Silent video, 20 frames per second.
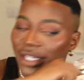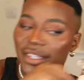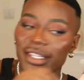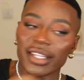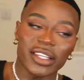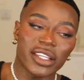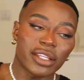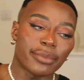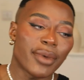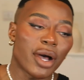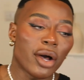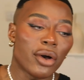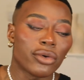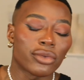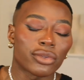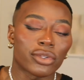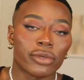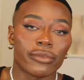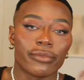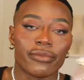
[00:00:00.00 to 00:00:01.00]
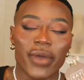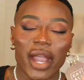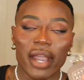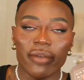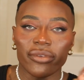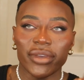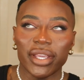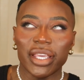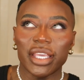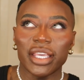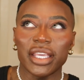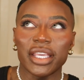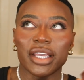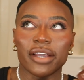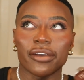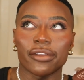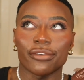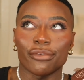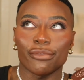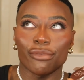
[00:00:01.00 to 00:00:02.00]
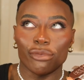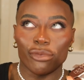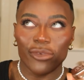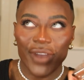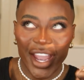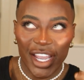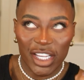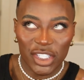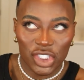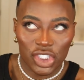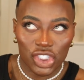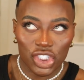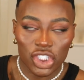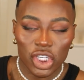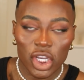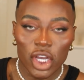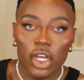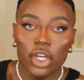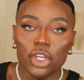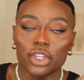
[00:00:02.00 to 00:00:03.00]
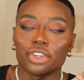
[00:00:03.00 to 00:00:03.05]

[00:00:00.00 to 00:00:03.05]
Yeah, this smells very fresh,